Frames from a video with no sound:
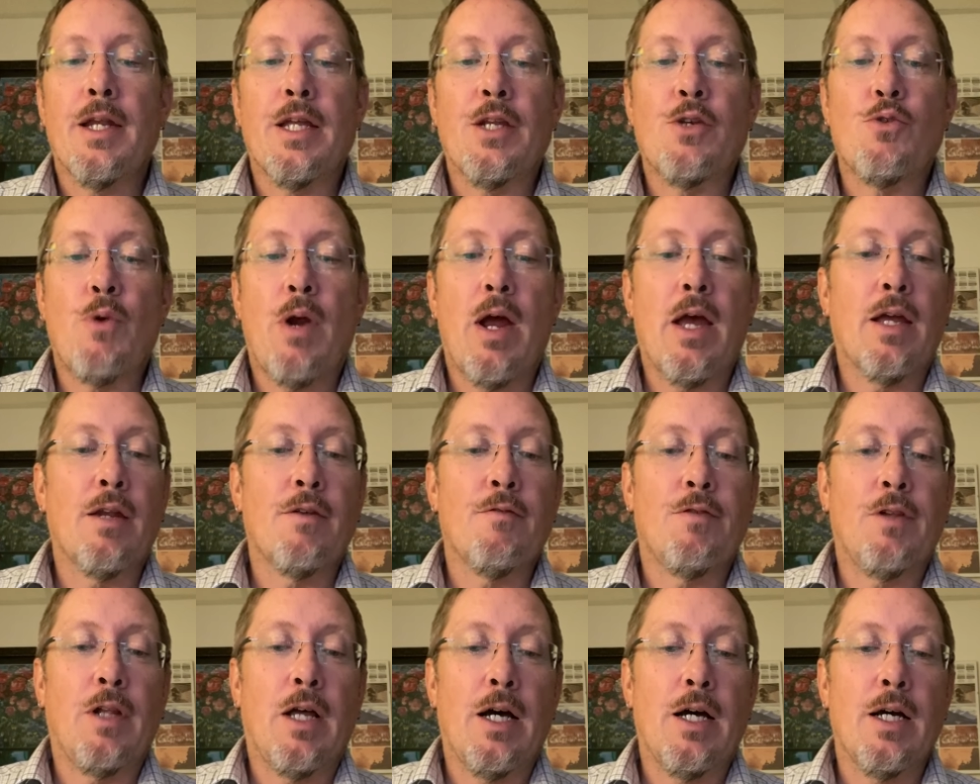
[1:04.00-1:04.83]

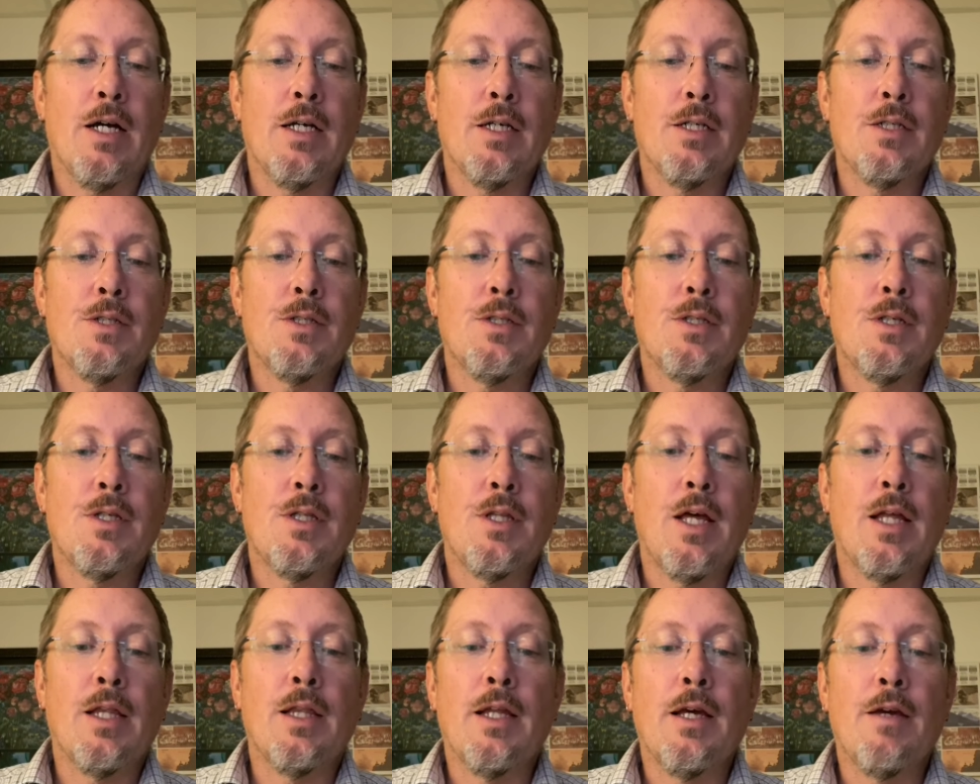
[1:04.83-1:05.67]
dragonflies
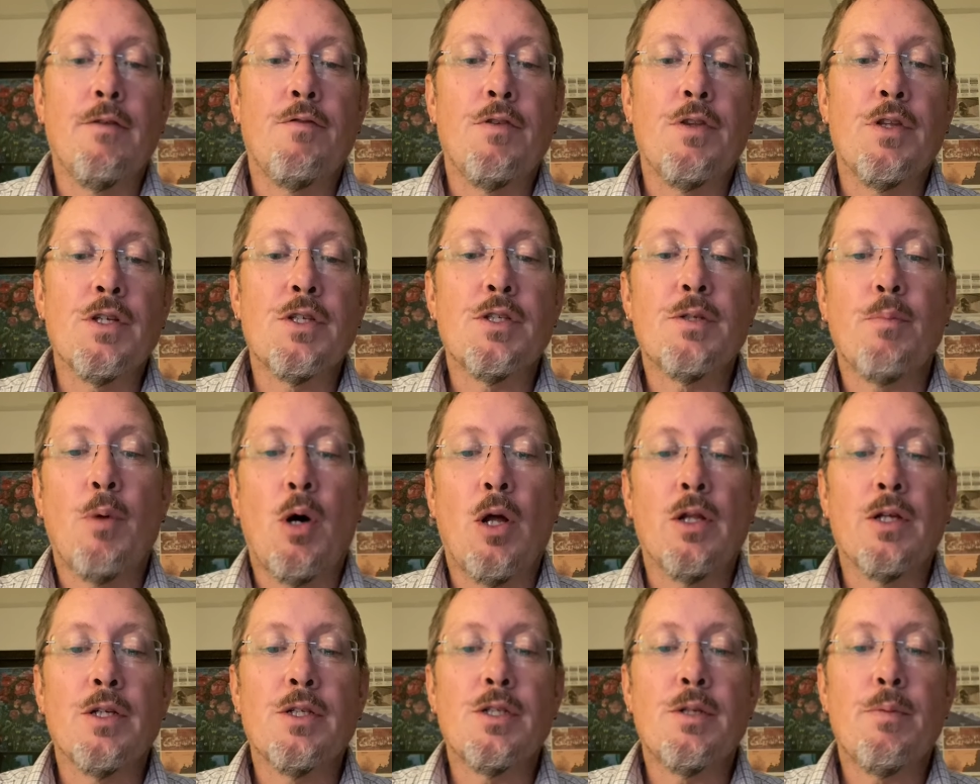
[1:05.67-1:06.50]
that live in the
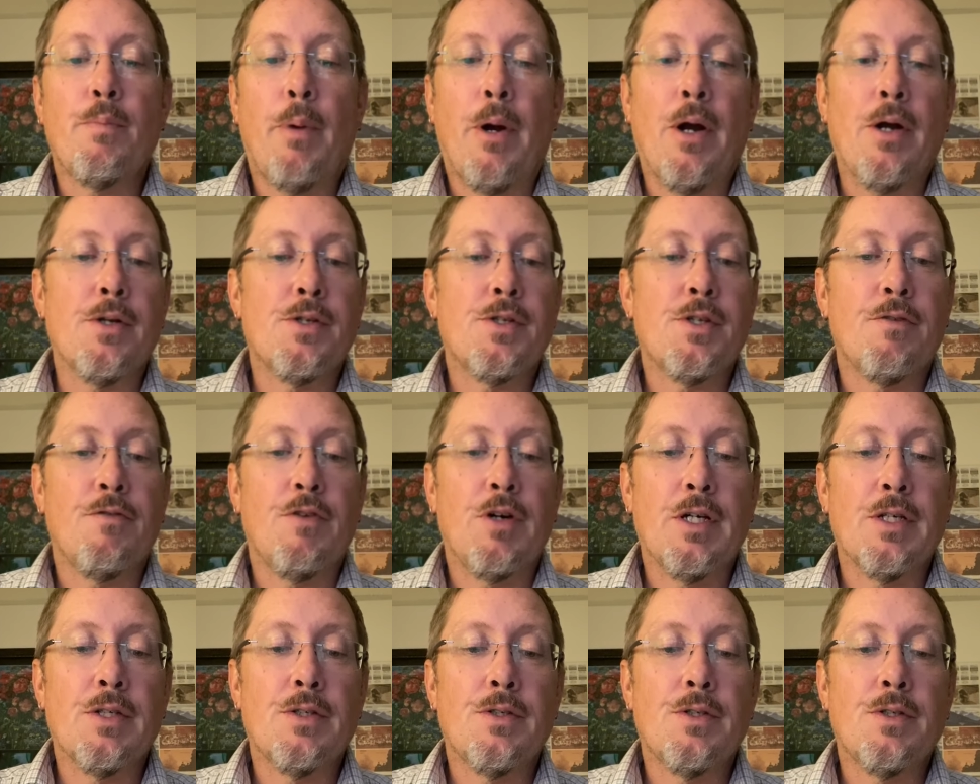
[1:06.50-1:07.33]
smallest parts of
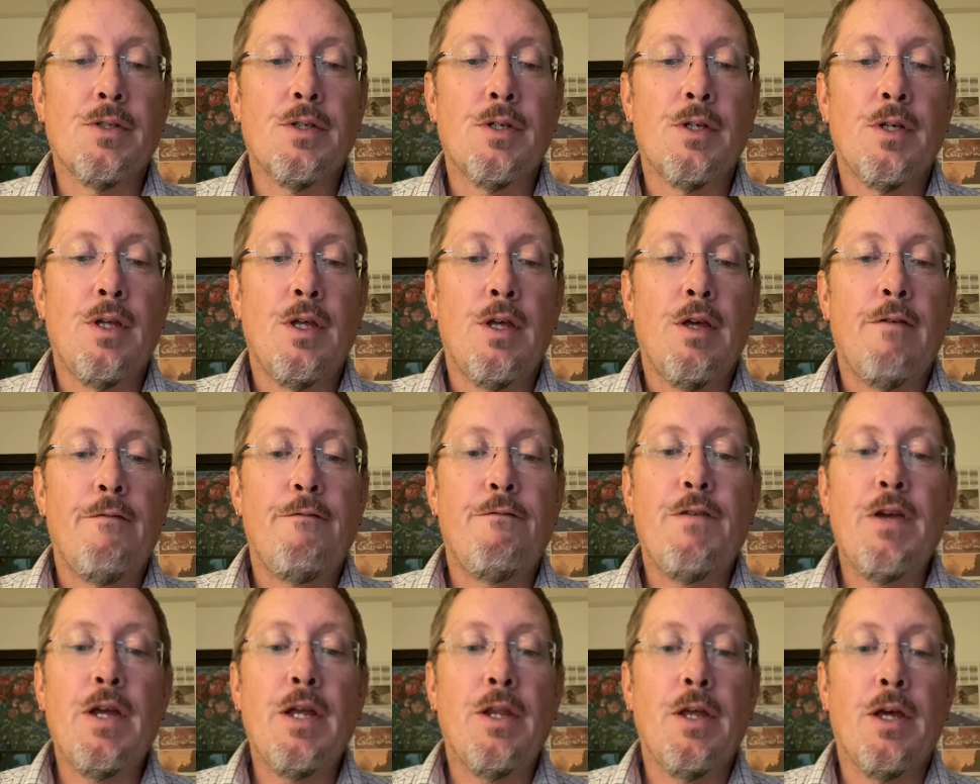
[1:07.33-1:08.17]
us,
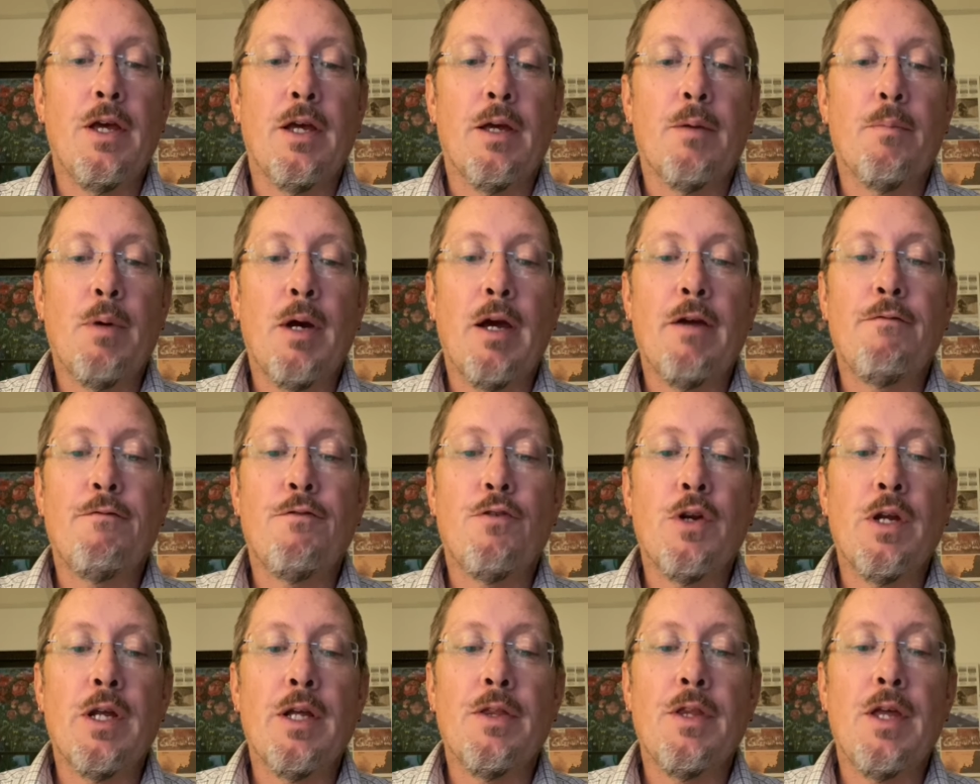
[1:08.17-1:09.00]
feeding by
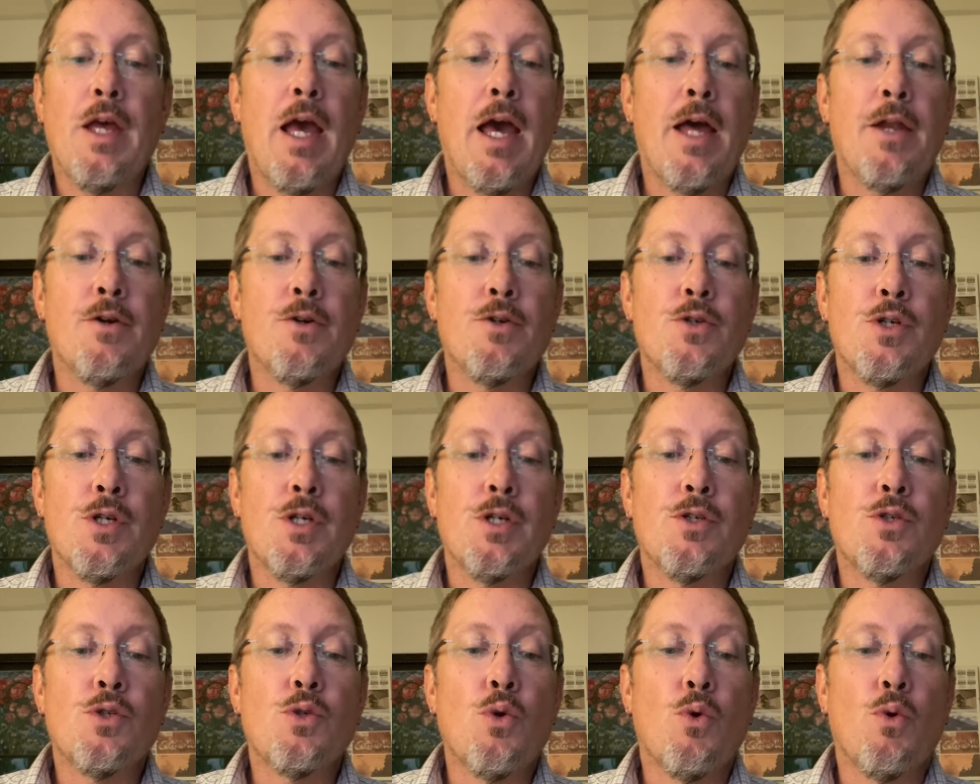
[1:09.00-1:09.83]
freeing the energy
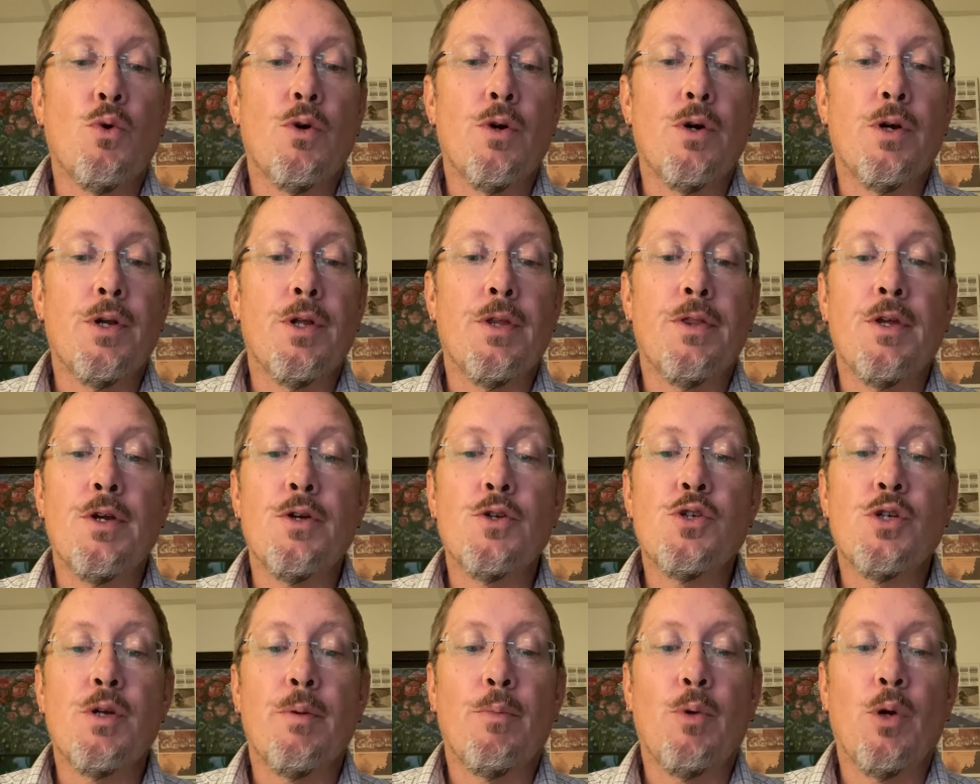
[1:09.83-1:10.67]
stored in their
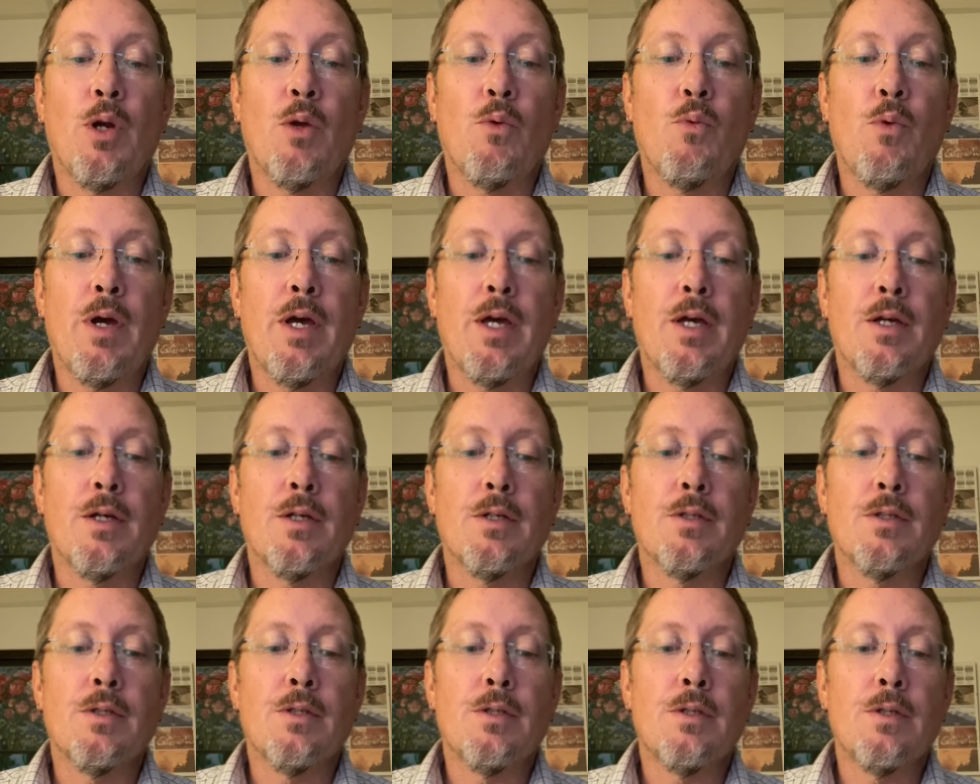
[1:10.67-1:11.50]
shimmering
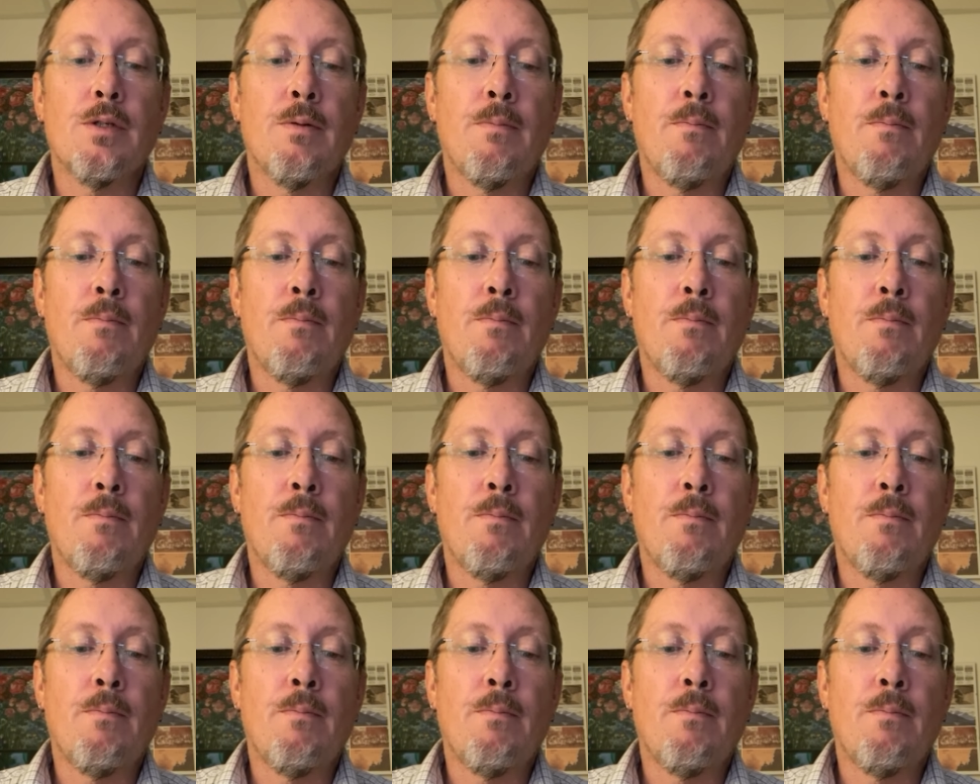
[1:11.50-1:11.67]
wings.